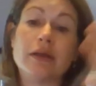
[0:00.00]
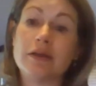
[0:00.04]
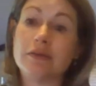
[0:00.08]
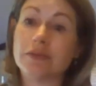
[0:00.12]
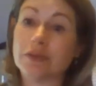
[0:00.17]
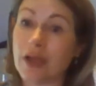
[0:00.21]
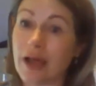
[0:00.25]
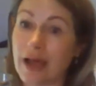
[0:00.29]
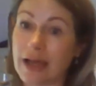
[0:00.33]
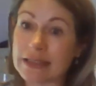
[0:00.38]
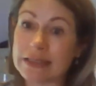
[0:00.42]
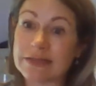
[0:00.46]

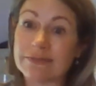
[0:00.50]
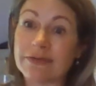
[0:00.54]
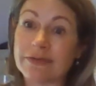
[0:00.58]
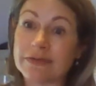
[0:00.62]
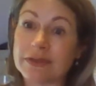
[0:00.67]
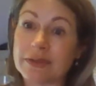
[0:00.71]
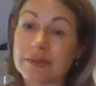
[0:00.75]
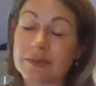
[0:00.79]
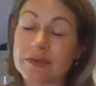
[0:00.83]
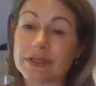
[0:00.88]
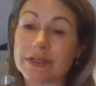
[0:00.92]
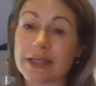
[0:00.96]
you've lost
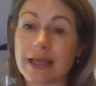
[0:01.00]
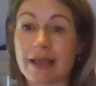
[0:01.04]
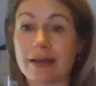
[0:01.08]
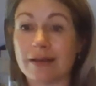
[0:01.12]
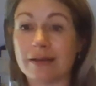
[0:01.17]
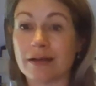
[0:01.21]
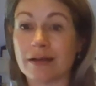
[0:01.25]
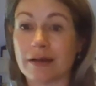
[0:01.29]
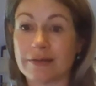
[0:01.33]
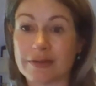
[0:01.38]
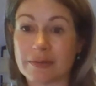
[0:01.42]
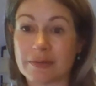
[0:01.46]

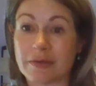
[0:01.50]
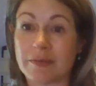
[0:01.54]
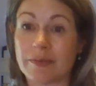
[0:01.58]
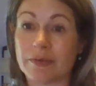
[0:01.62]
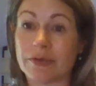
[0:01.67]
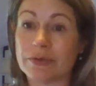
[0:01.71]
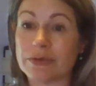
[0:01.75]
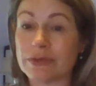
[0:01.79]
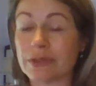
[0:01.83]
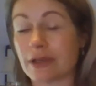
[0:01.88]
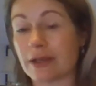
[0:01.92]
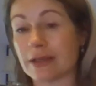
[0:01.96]
50% of the
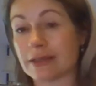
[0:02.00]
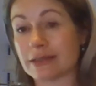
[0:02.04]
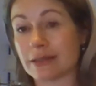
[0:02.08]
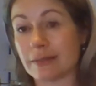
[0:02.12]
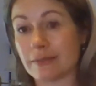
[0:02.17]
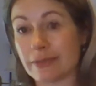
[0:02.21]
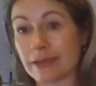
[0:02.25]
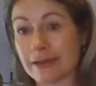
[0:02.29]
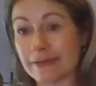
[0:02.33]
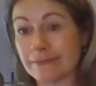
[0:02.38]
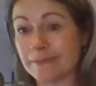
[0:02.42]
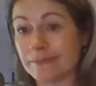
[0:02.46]
people who saw
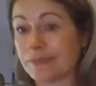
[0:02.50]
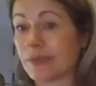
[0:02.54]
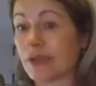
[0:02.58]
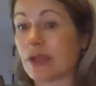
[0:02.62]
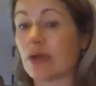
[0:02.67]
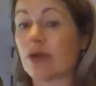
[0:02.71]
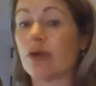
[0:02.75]
something,